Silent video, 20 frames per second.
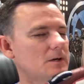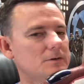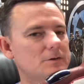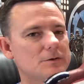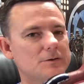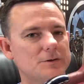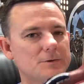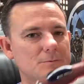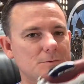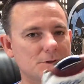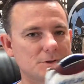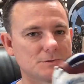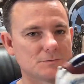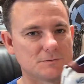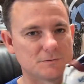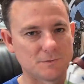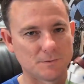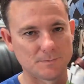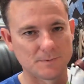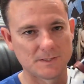Not the
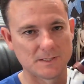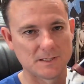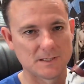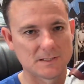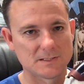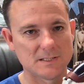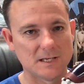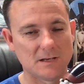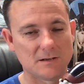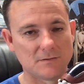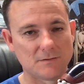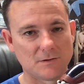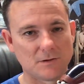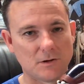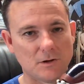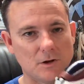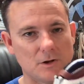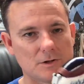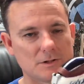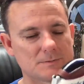original from the Attack of the
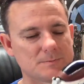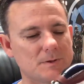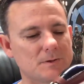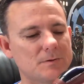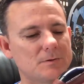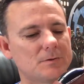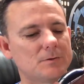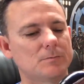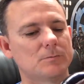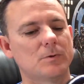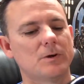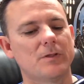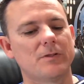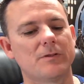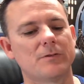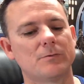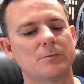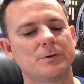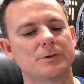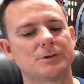Clones, but one of
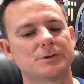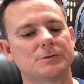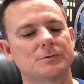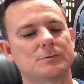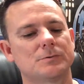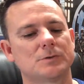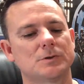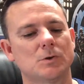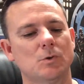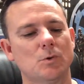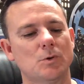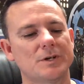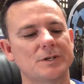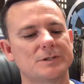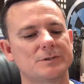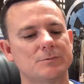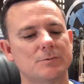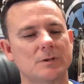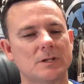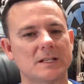the original
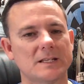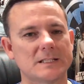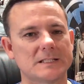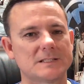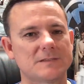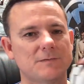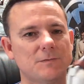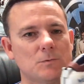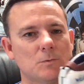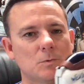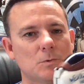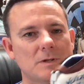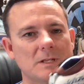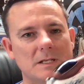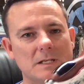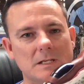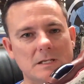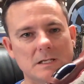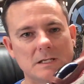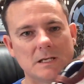toys released for
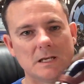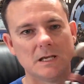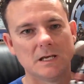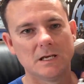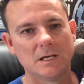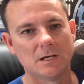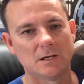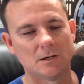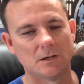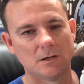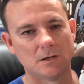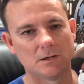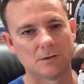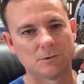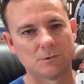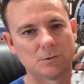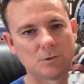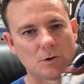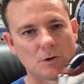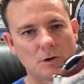the
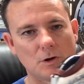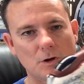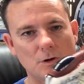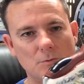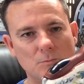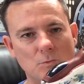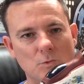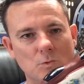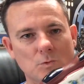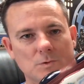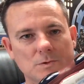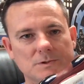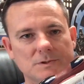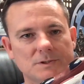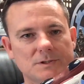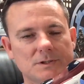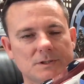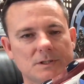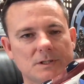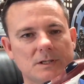new Clone
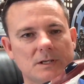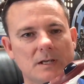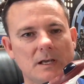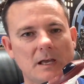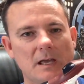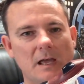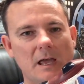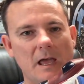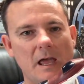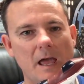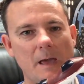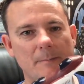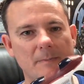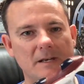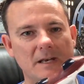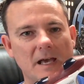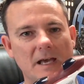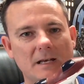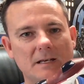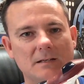Wars
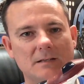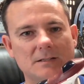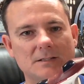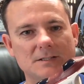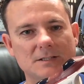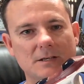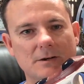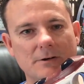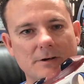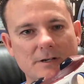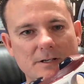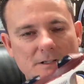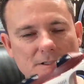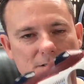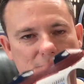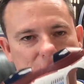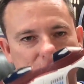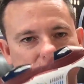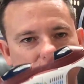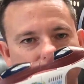animated
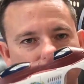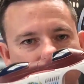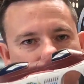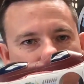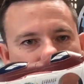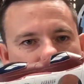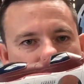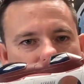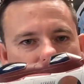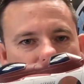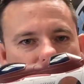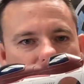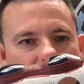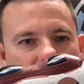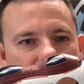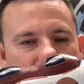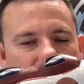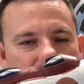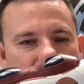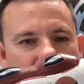series of the
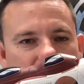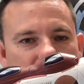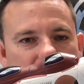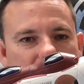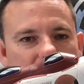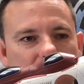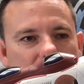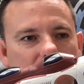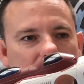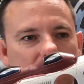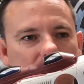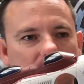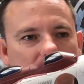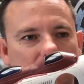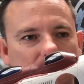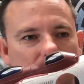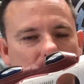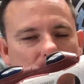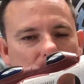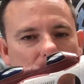TV
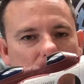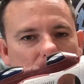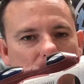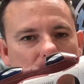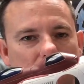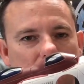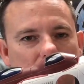show.